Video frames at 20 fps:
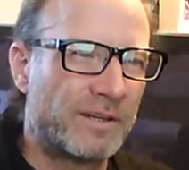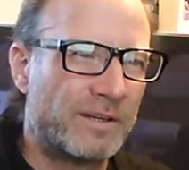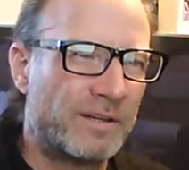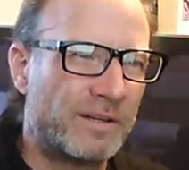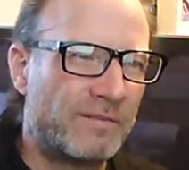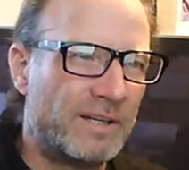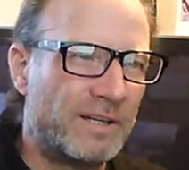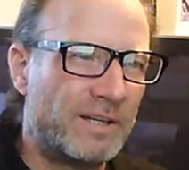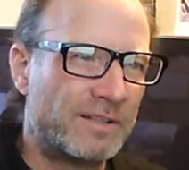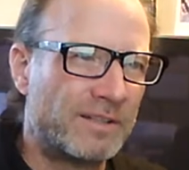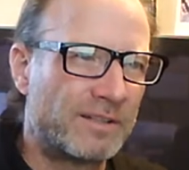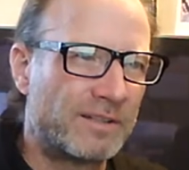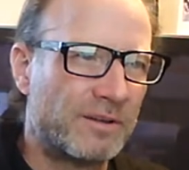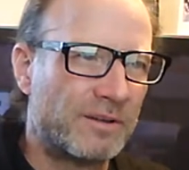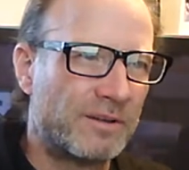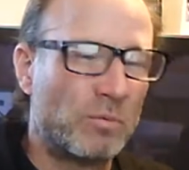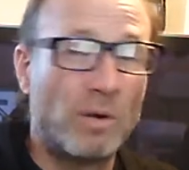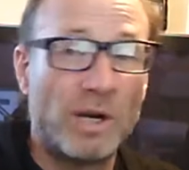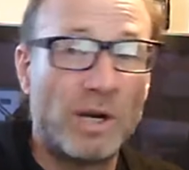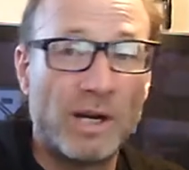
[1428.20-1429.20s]
events. So
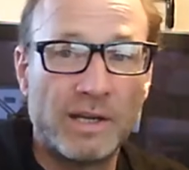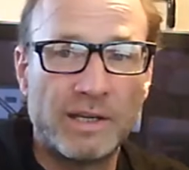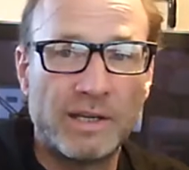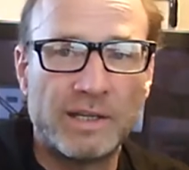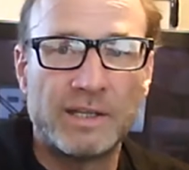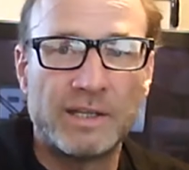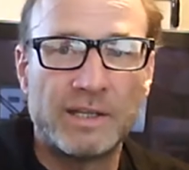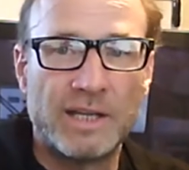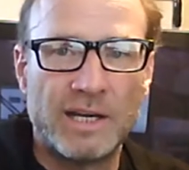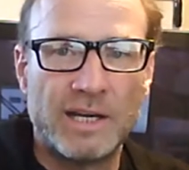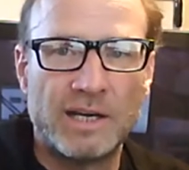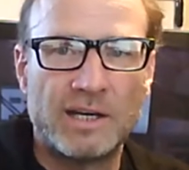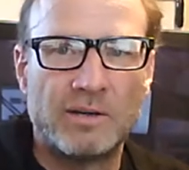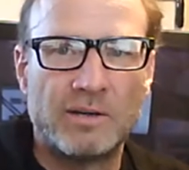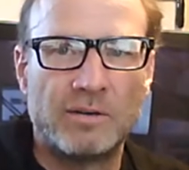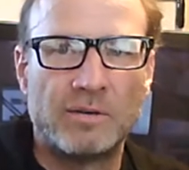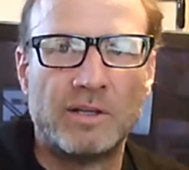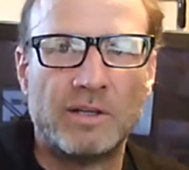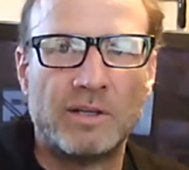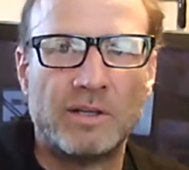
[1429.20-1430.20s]
why and
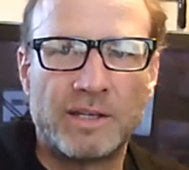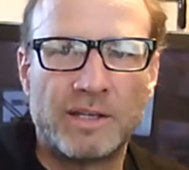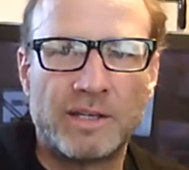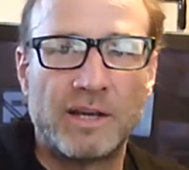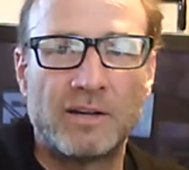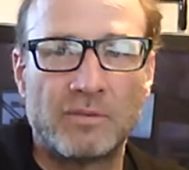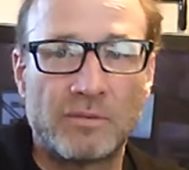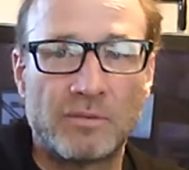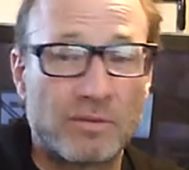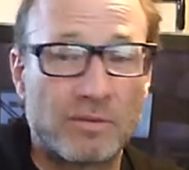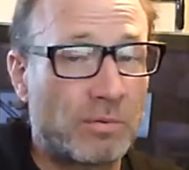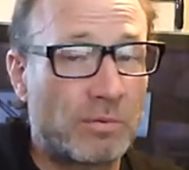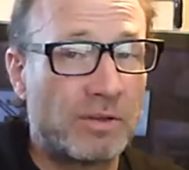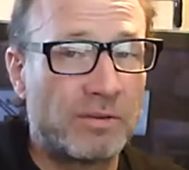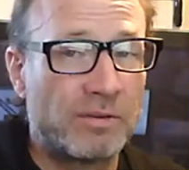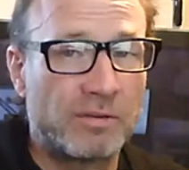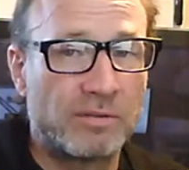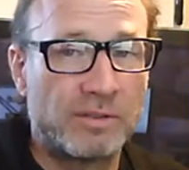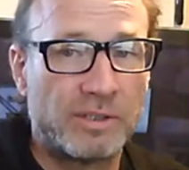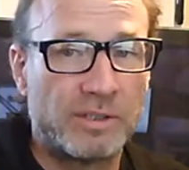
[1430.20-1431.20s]
how? Now, 20,
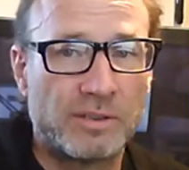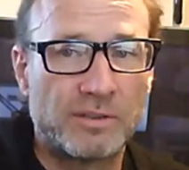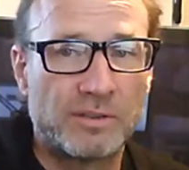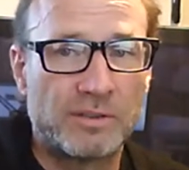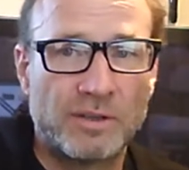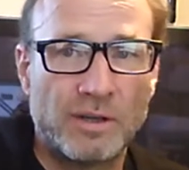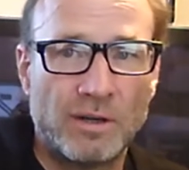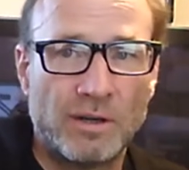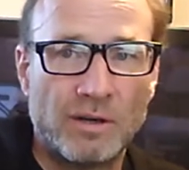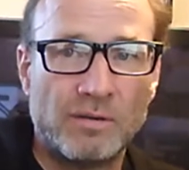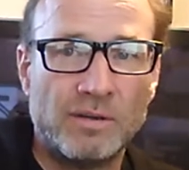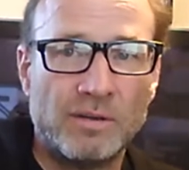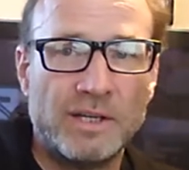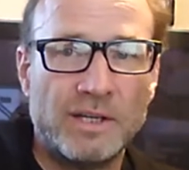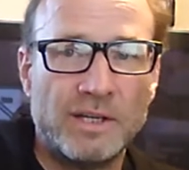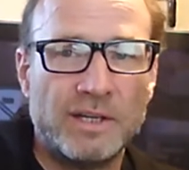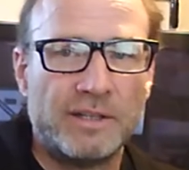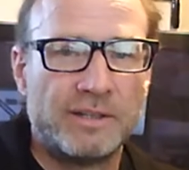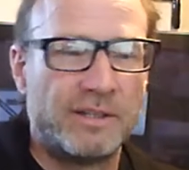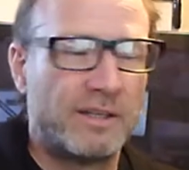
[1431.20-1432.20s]
30 years ago,
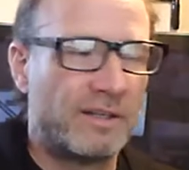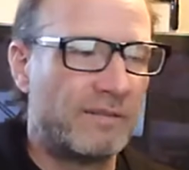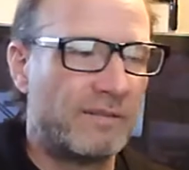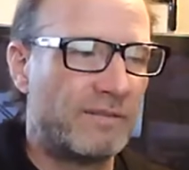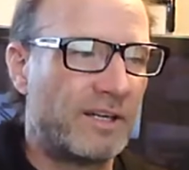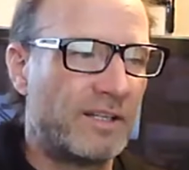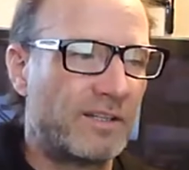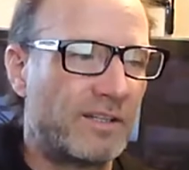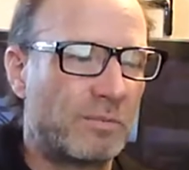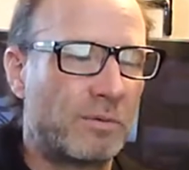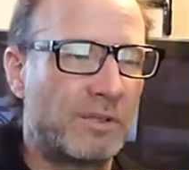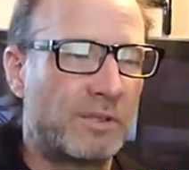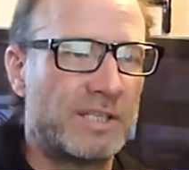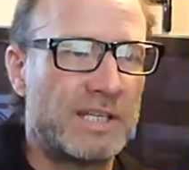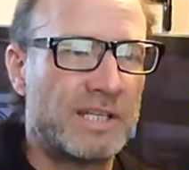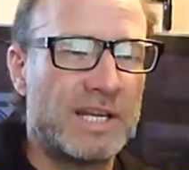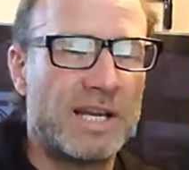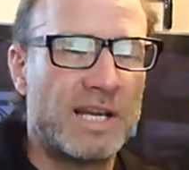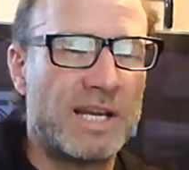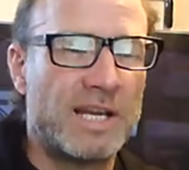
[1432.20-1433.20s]
the advice was
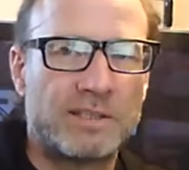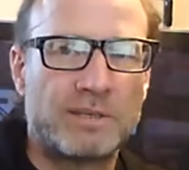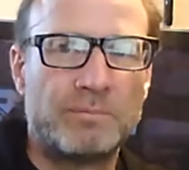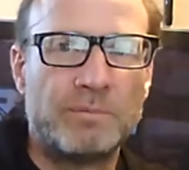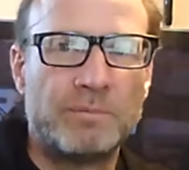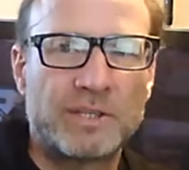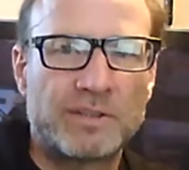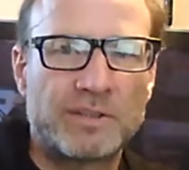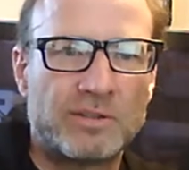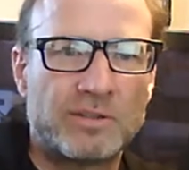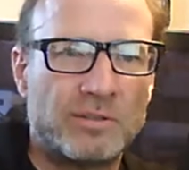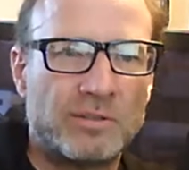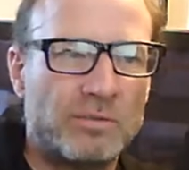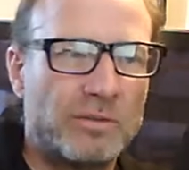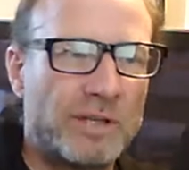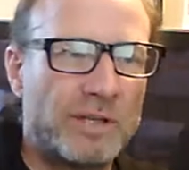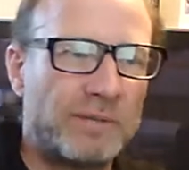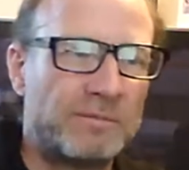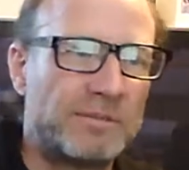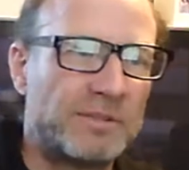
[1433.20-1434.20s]
not to mix the two
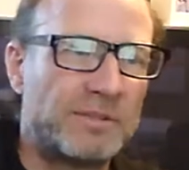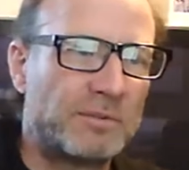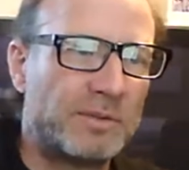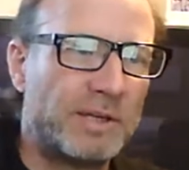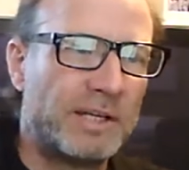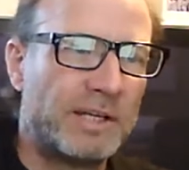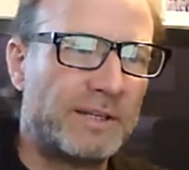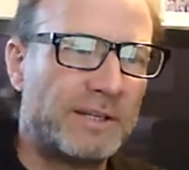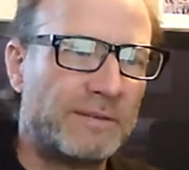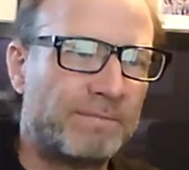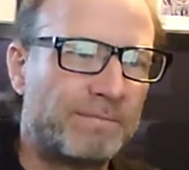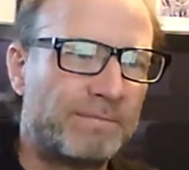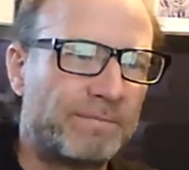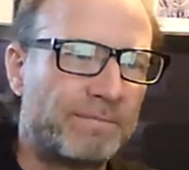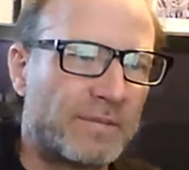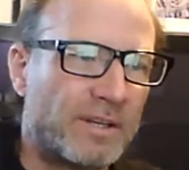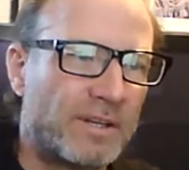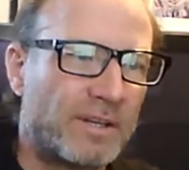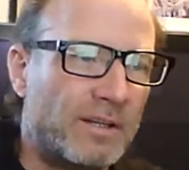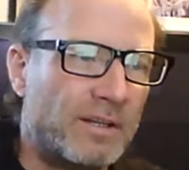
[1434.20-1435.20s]
types of training.
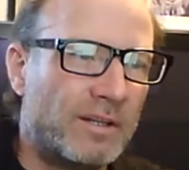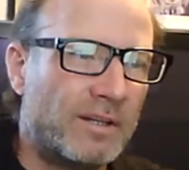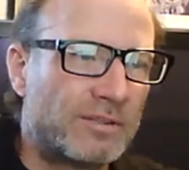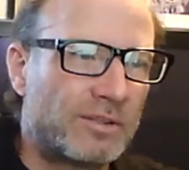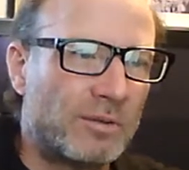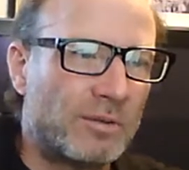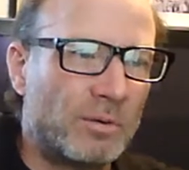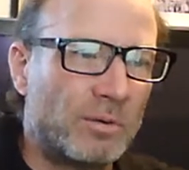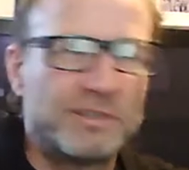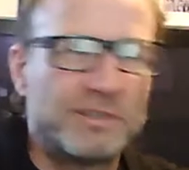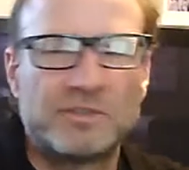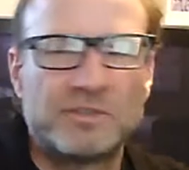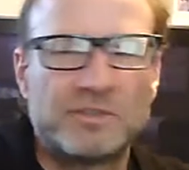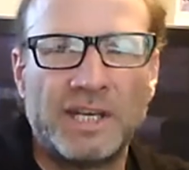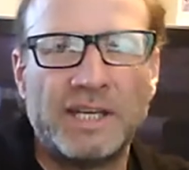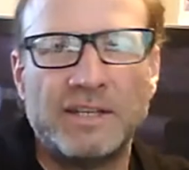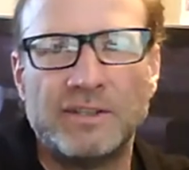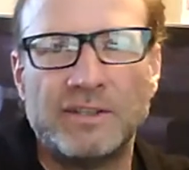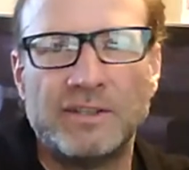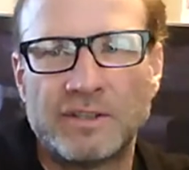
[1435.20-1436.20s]
So what's
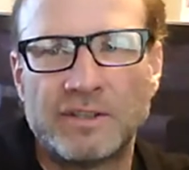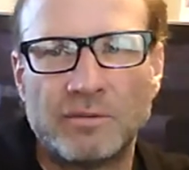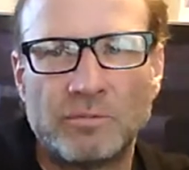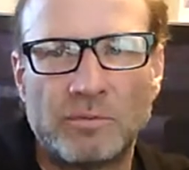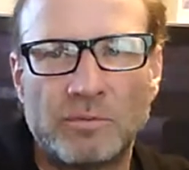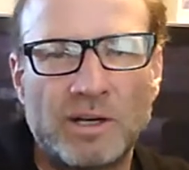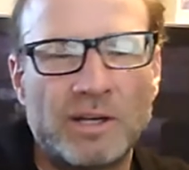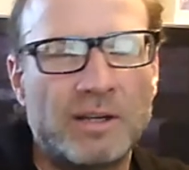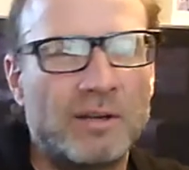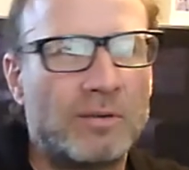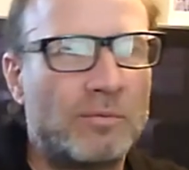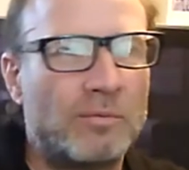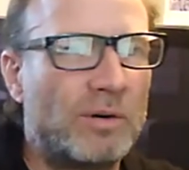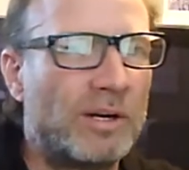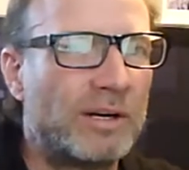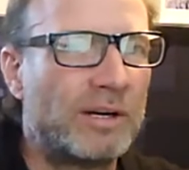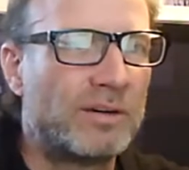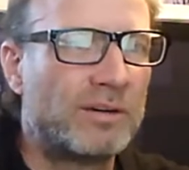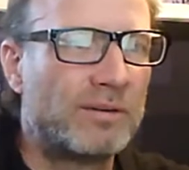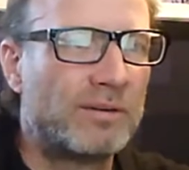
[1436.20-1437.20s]
changed, and why
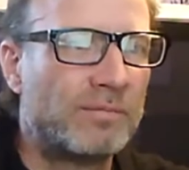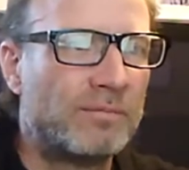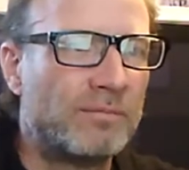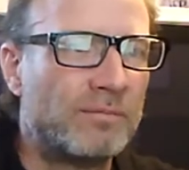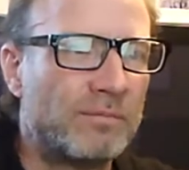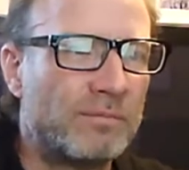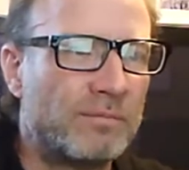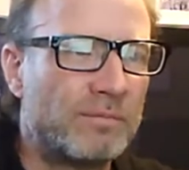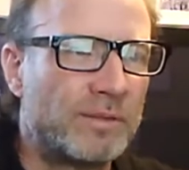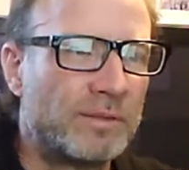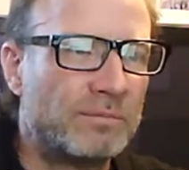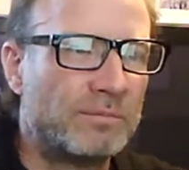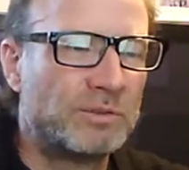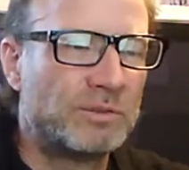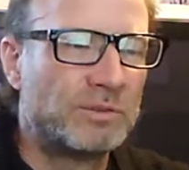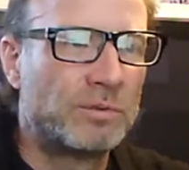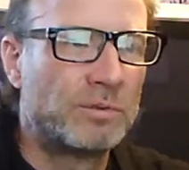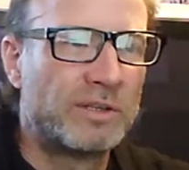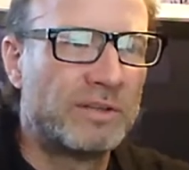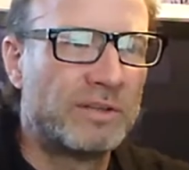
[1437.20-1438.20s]
are the
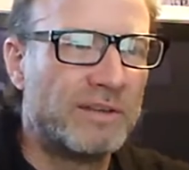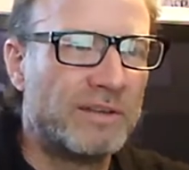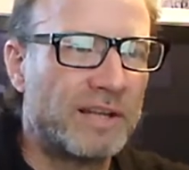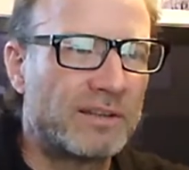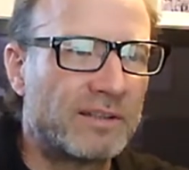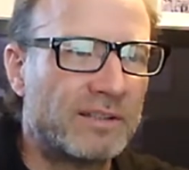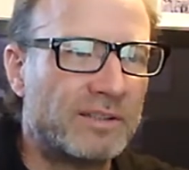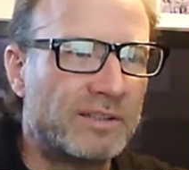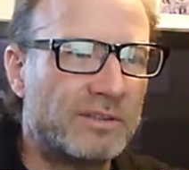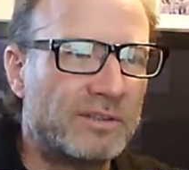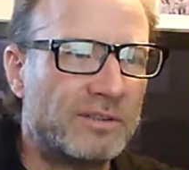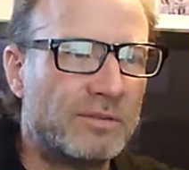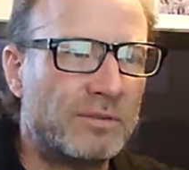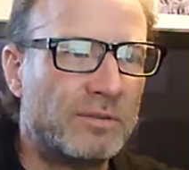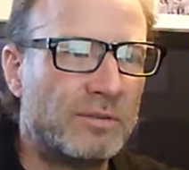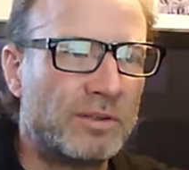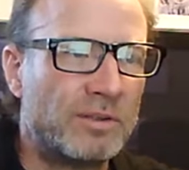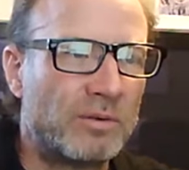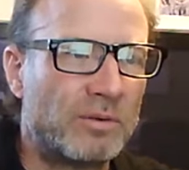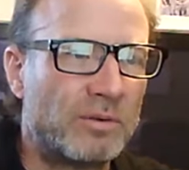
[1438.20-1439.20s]
majority of athletes
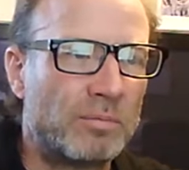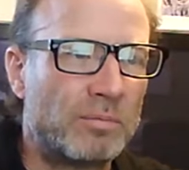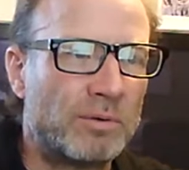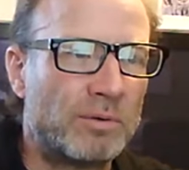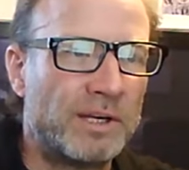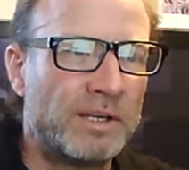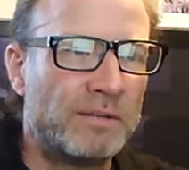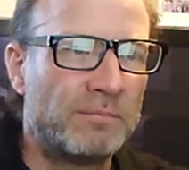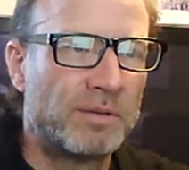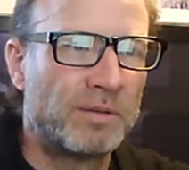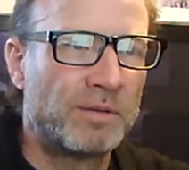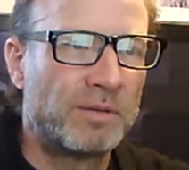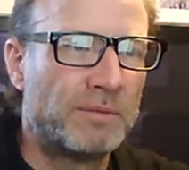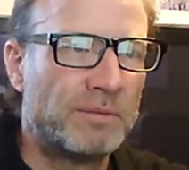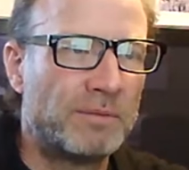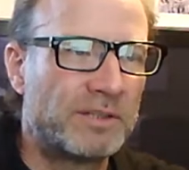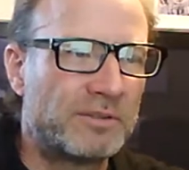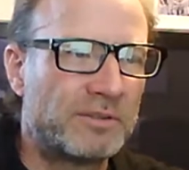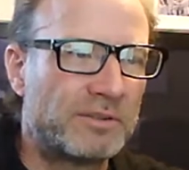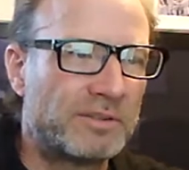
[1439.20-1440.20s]
incorporating
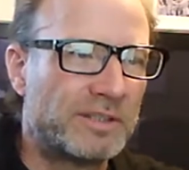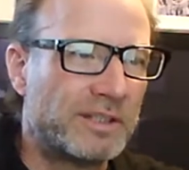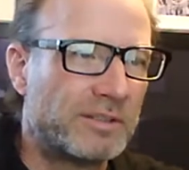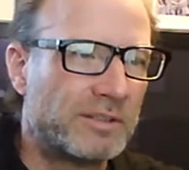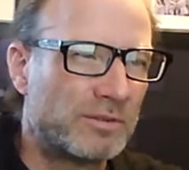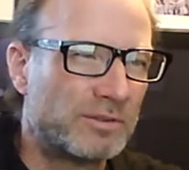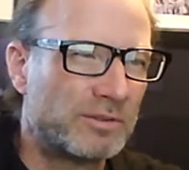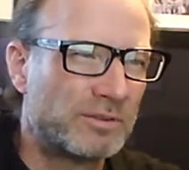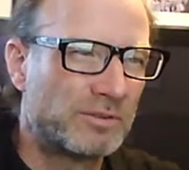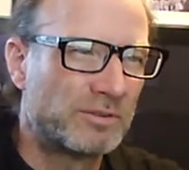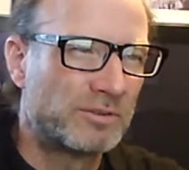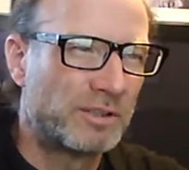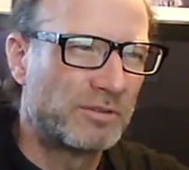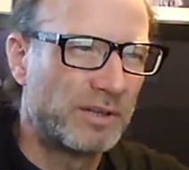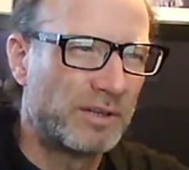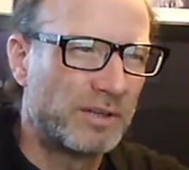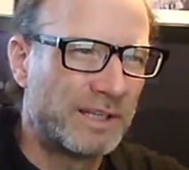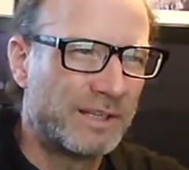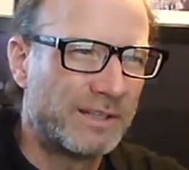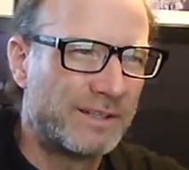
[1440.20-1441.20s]
plyometrics and/or strength
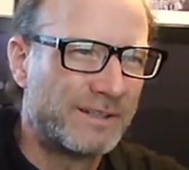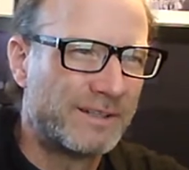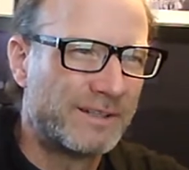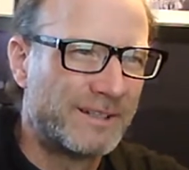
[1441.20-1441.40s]
training?